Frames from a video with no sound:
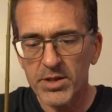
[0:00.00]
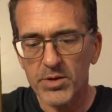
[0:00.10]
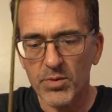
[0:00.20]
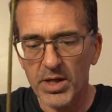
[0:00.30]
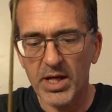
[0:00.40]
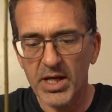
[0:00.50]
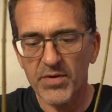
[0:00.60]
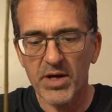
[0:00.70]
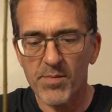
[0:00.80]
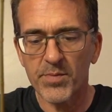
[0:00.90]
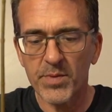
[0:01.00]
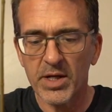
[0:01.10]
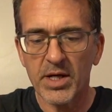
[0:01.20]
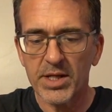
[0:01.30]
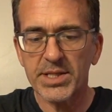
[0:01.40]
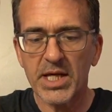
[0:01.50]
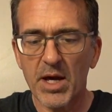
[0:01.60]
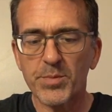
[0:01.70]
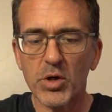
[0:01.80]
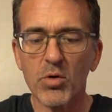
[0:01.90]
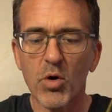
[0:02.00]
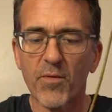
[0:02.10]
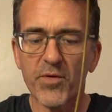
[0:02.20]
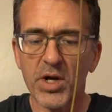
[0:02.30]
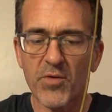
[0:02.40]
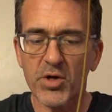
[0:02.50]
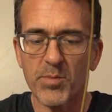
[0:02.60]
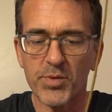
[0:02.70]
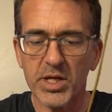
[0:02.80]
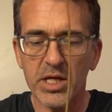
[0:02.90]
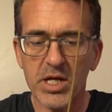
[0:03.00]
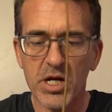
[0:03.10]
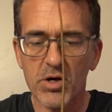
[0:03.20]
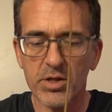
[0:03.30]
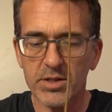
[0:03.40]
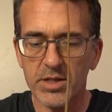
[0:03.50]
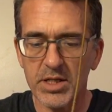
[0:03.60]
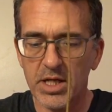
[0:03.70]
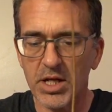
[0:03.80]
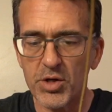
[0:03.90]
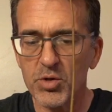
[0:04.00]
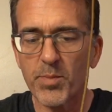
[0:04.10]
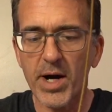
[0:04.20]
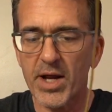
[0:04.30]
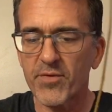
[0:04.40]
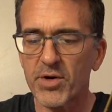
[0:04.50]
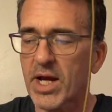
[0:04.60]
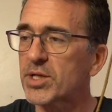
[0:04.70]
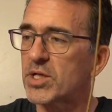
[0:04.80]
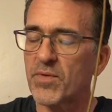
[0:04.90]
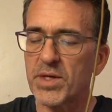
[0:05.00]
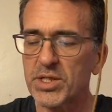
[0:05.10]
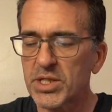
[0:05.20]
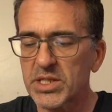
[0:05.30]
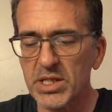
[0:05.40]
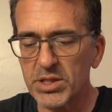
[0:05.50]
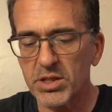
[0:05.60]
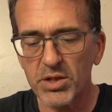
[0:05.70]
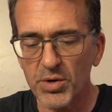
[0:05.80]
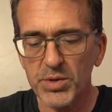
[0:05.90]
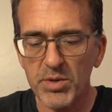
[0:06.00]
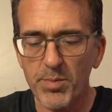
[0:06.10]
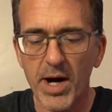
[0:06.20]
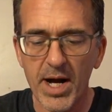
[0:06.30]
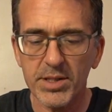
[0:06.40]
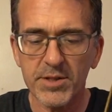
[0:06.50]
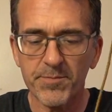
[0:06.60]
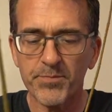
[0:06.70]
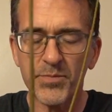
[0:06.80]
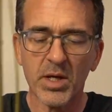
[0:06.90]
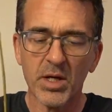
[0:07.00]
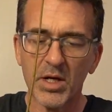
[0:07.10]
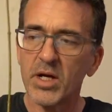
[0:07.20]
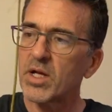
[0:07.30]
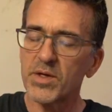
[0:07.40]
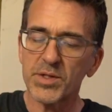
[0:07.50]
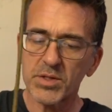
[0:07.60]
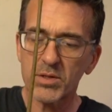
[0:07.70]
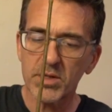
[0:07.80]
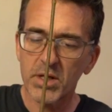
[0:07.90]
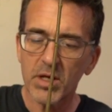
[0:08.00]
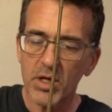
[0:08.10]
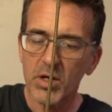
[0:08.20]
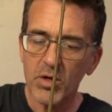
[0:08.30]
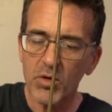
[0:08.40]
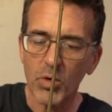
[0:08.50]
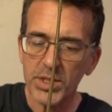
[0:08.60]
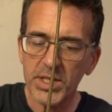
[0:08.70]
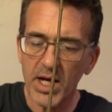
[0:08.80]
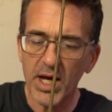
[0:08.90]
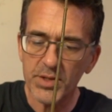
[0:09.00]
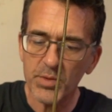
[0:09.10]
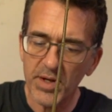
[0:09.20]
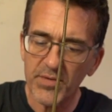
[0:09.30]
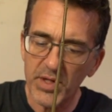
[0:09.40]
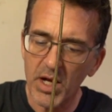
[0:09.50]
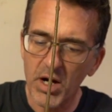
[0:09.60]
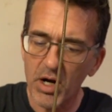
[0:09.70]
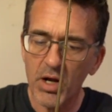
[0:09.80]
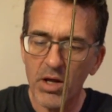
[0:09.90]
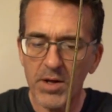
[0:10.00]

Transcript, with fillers: So we're gonna get them set up to grow for another complete year in a new pot for next year. These, just these nursery pots, these quart size or whatever they are.